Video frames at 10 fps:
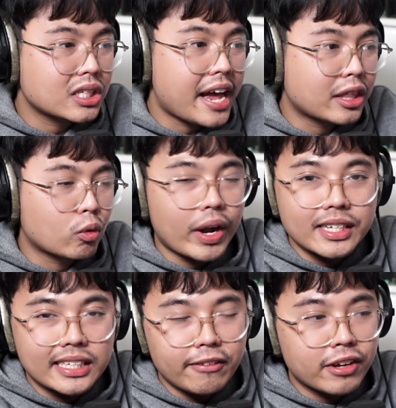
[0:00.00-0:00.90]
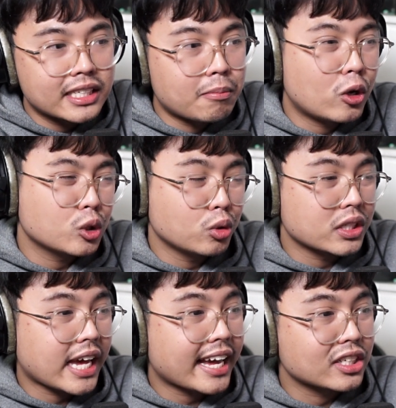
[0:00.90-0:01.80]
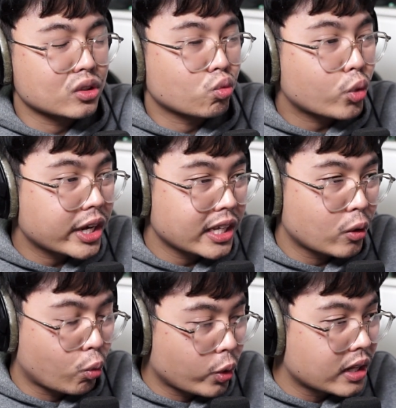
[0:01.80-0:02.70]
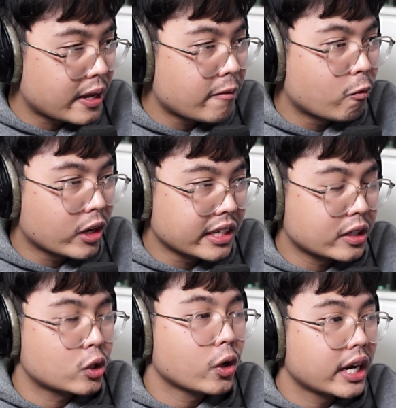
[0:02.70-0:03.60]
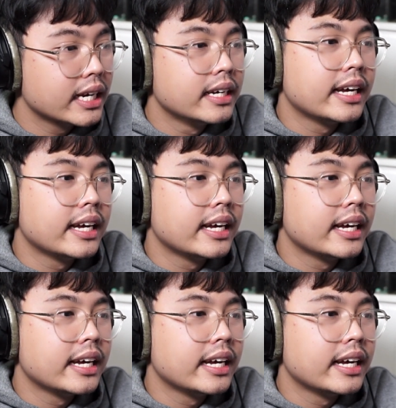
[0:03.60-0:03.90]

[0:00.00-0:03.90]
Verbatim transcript: like the raised defense and multiple attacks is really, really, really good.